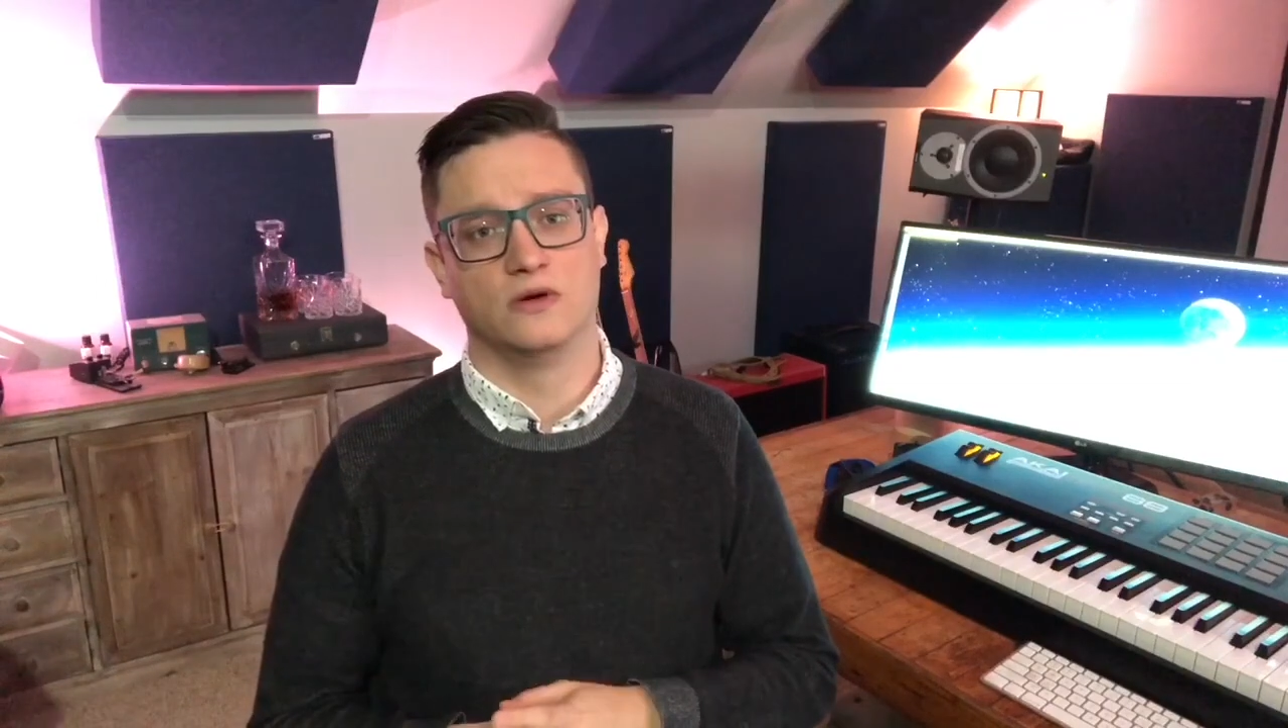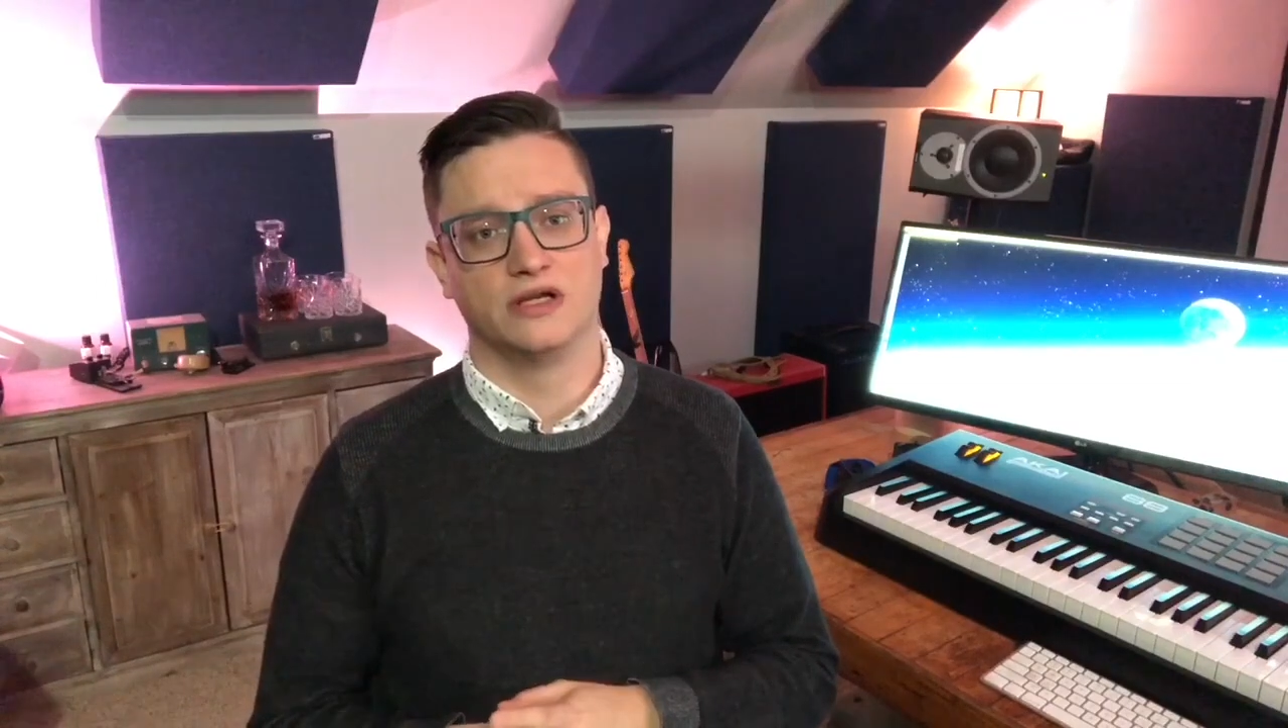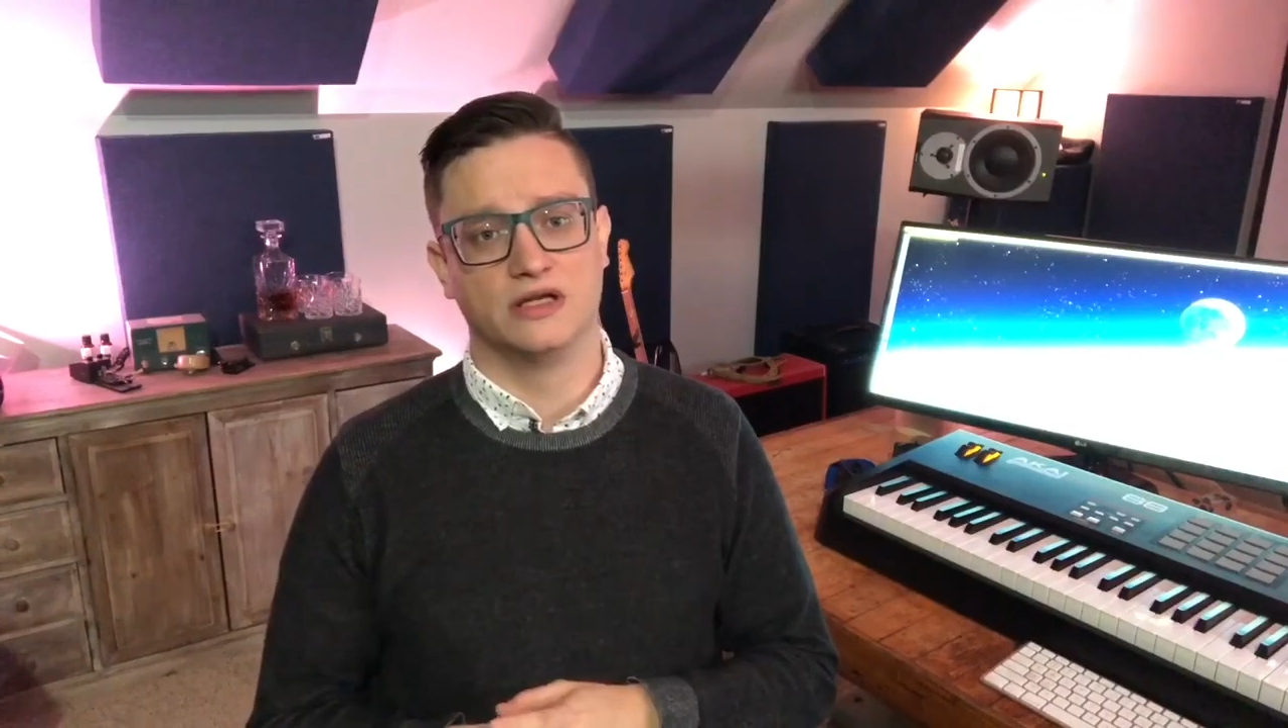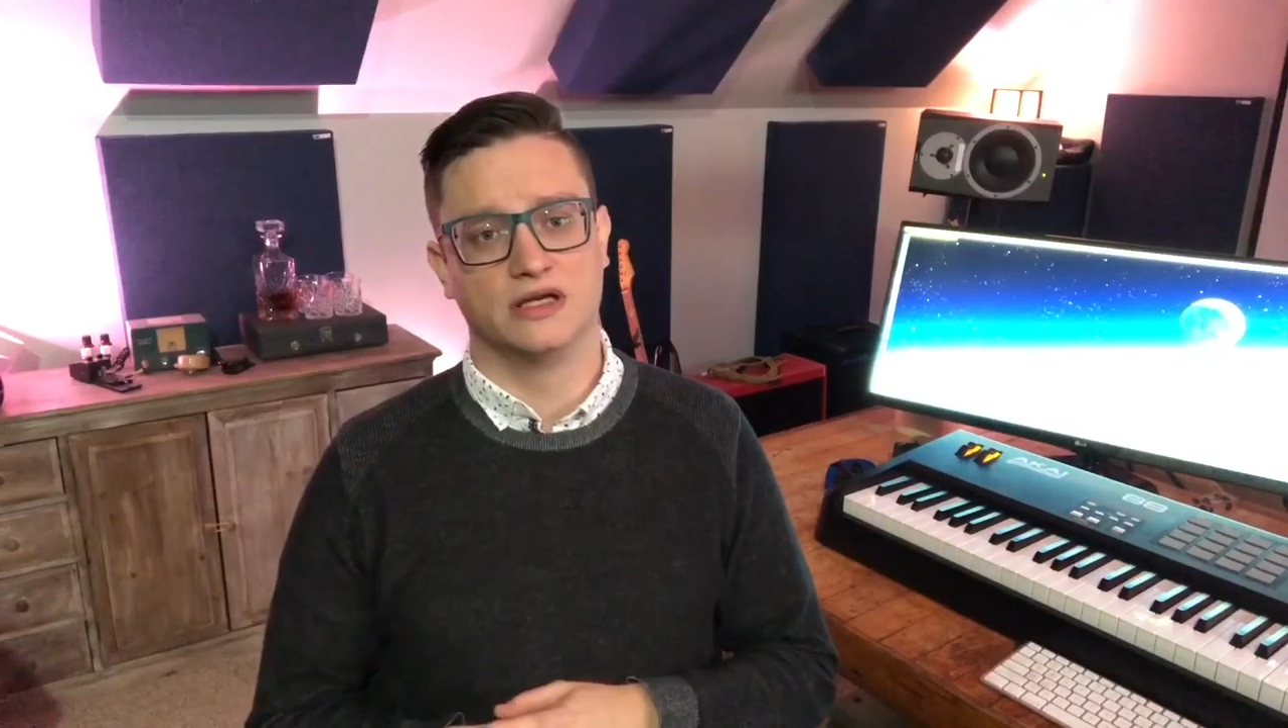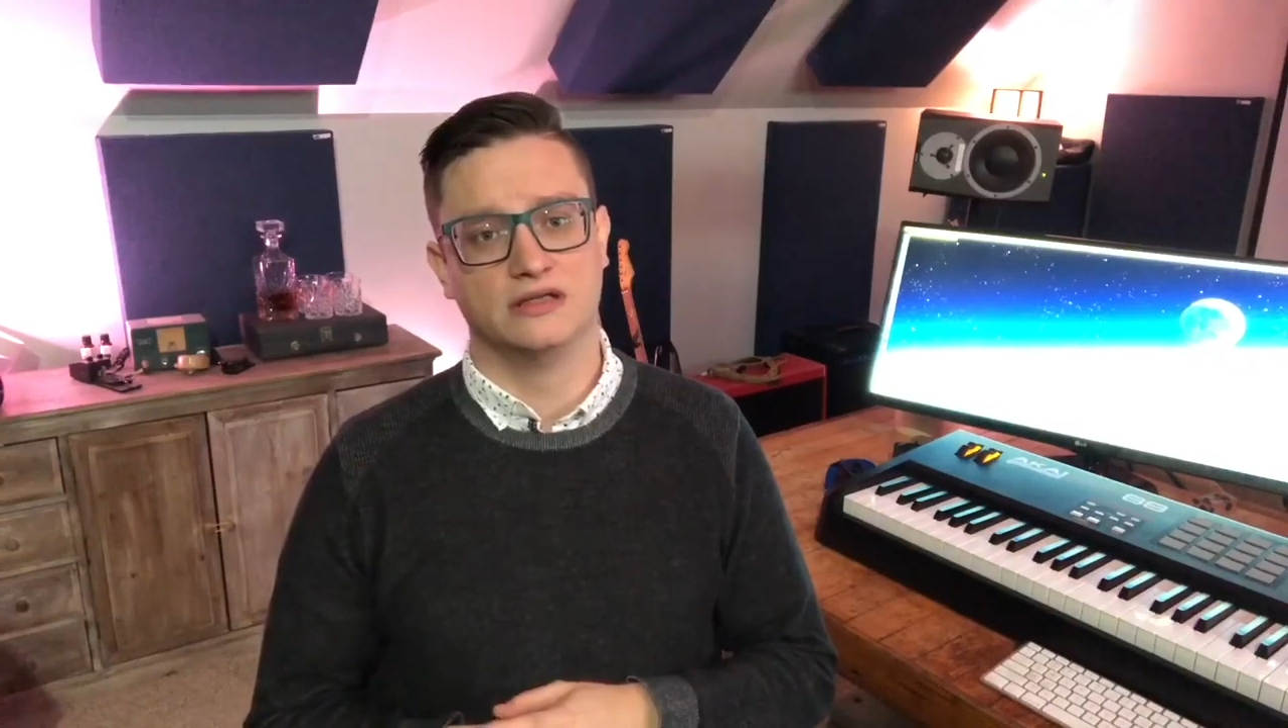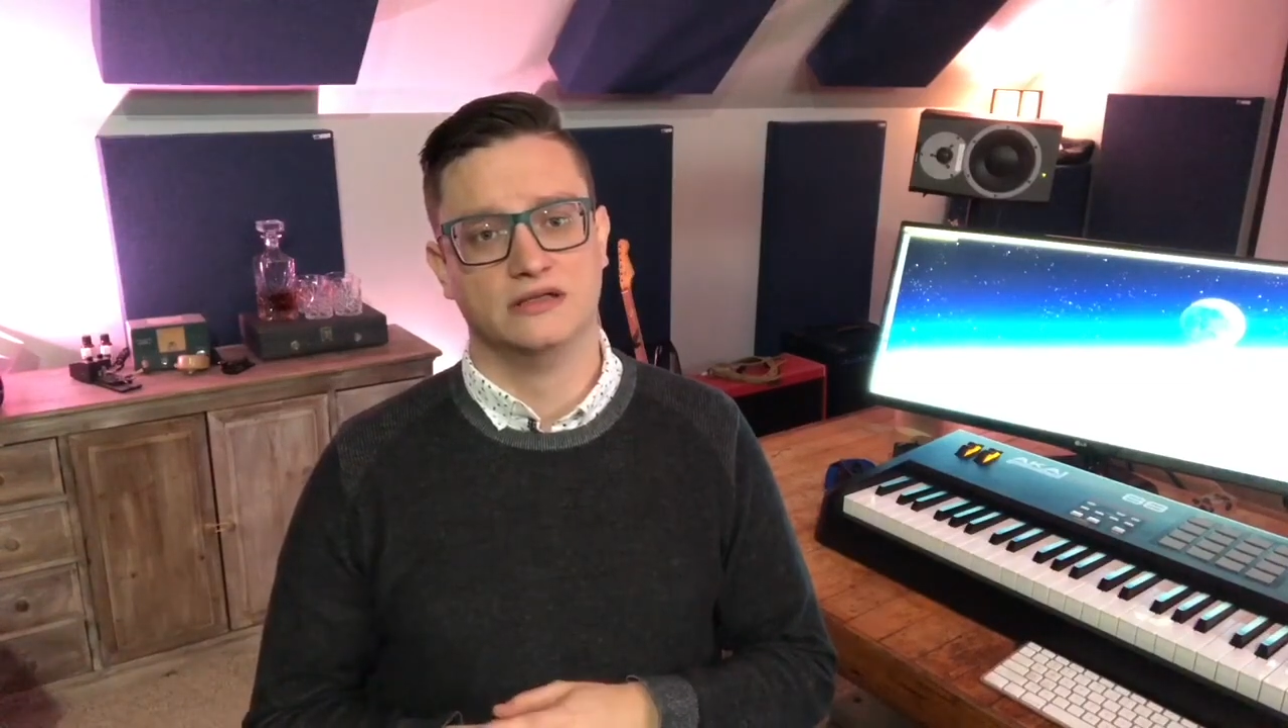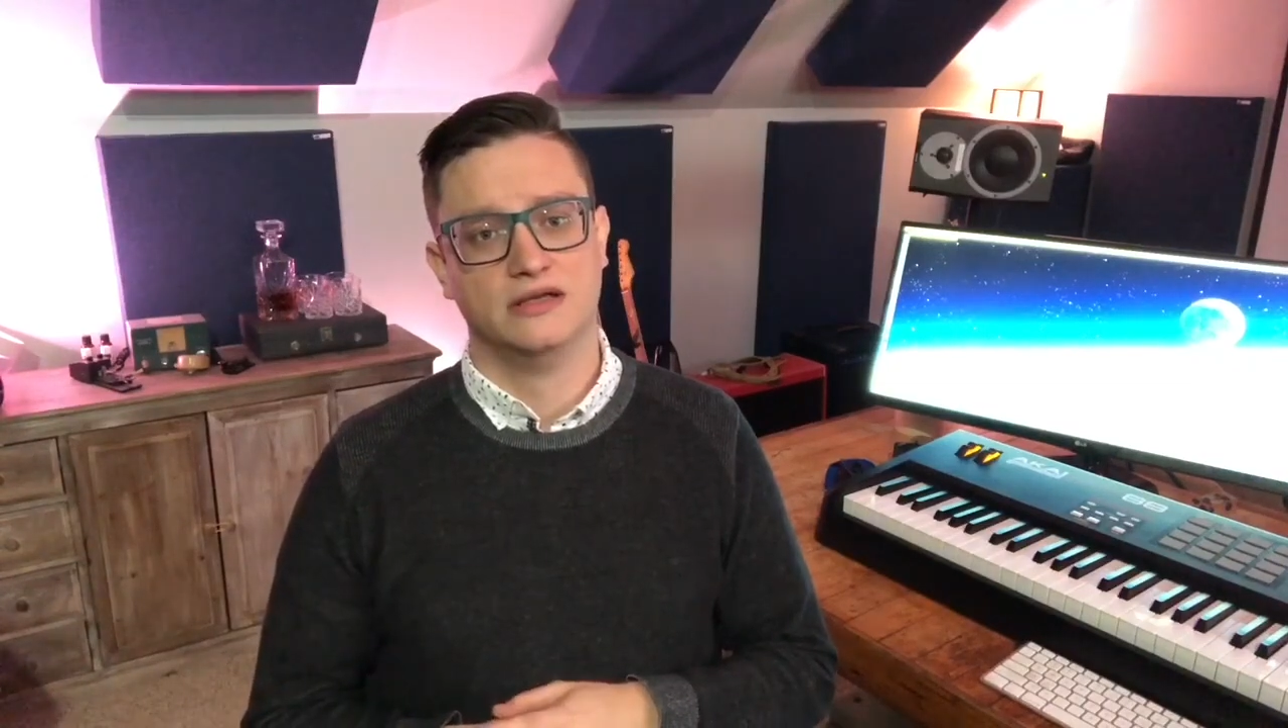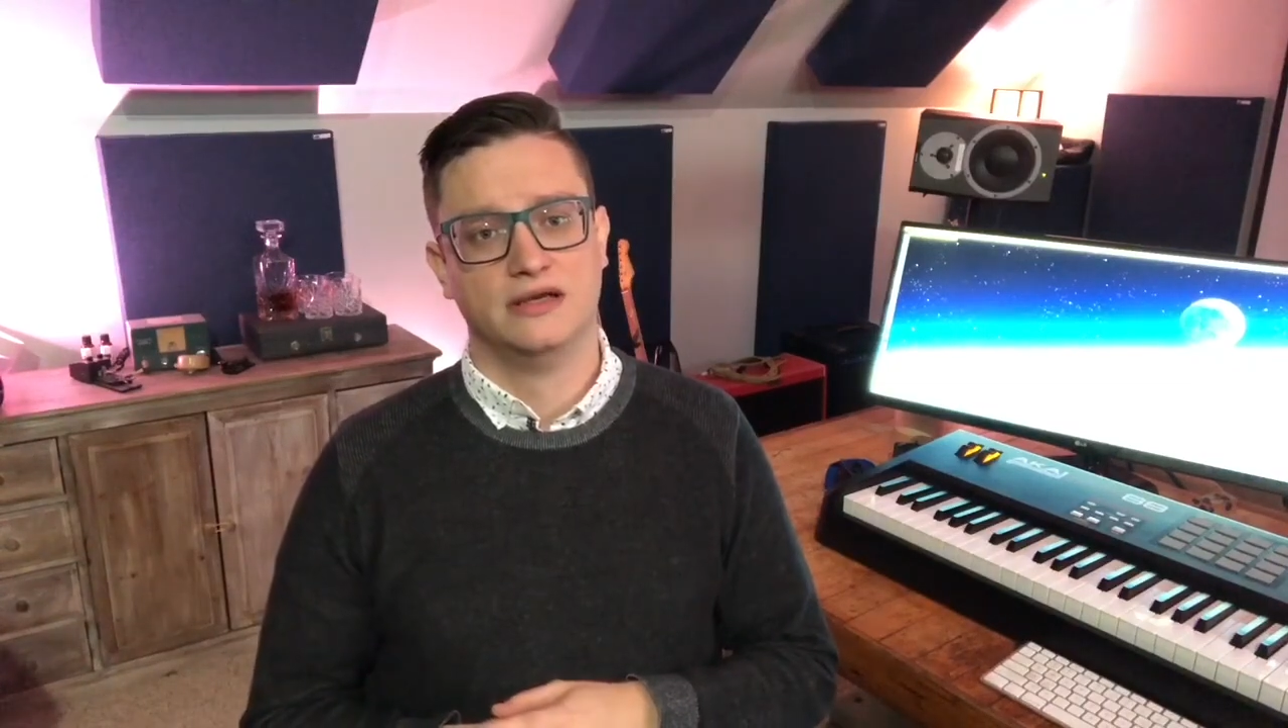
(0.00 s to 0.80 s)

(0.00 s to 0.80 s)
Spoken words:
working on.